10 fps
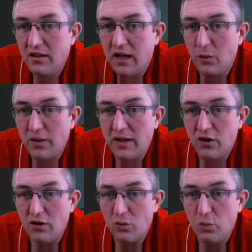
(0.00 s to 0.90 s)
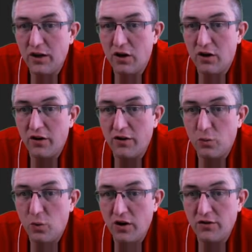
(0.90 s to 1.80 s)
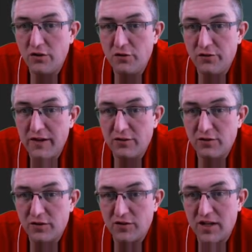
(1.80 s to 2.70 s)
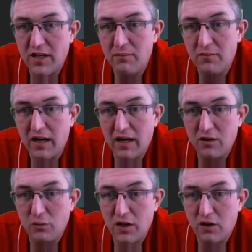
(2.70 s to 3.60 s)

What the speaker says: how we get on. We are the 1 to 2 favourites for this game, and we